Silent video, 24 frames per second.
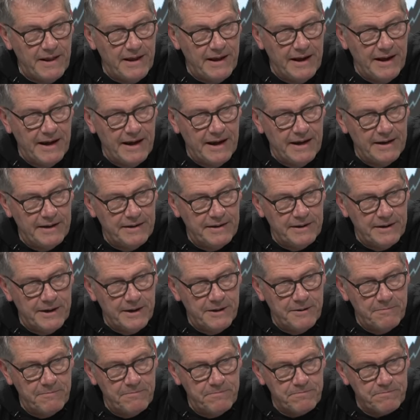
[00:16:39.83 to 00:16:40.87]

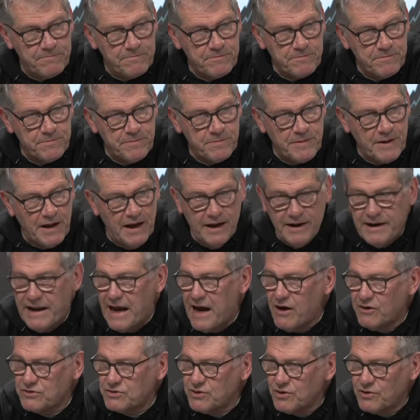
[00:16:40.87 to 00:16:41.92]
And
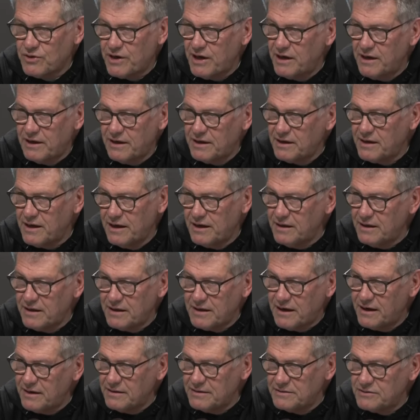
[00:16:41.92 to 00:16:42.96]
now it's all
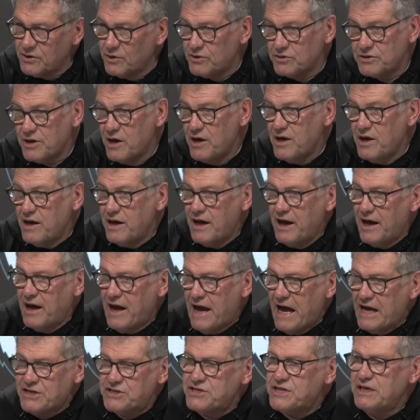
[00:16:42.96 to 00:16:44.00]
Caitlin. So
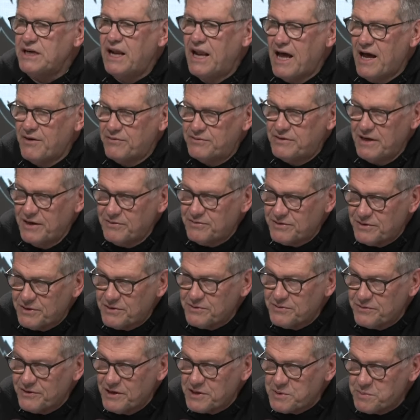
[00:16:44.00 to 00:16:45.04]
had she left after her
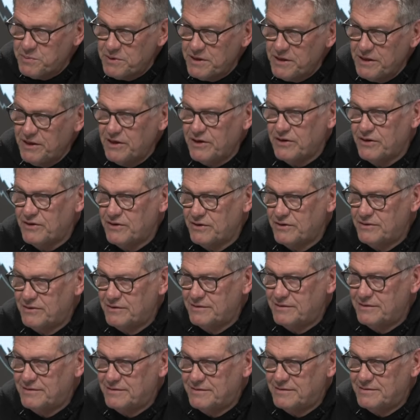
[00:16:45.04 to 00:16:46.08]
freshman year,
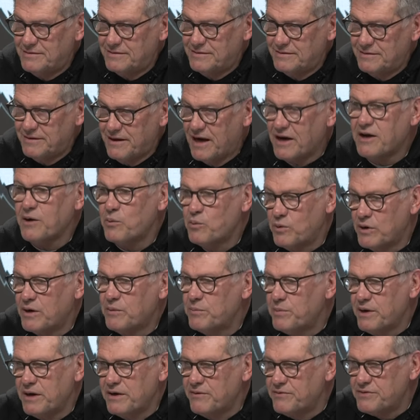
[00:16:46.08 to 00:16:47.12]
like it would have
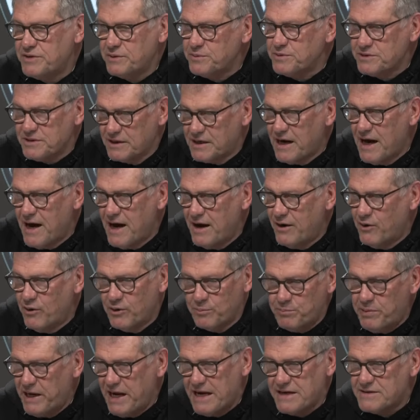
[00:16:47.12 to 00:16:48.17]
been if she was a guy, or
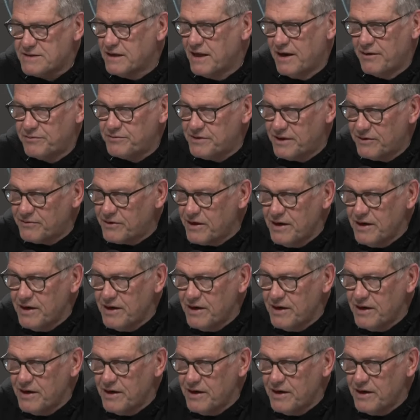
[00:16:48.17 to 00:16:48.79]
Paige left,